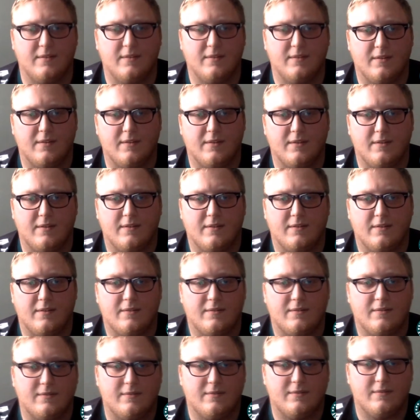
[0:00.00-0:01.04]

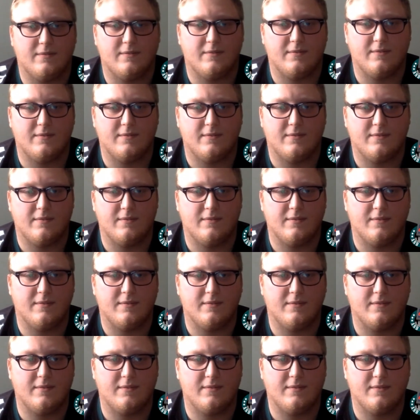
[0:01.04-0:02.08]

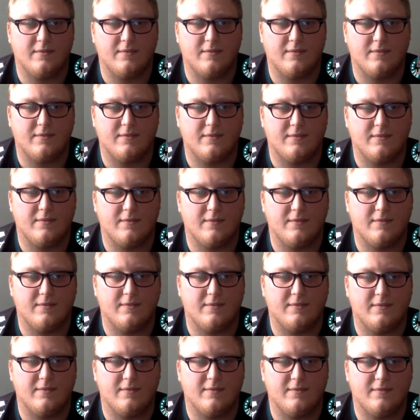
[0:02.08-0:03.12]

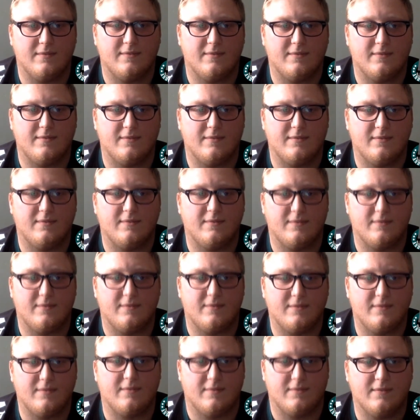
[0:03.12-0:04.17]

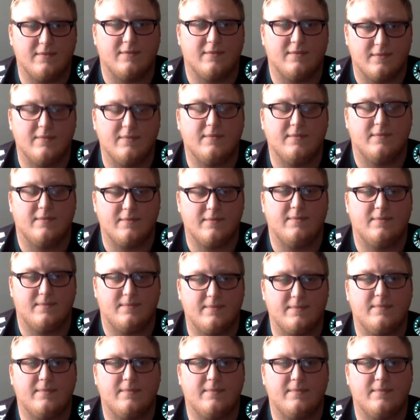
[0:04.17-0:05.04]
[no speech]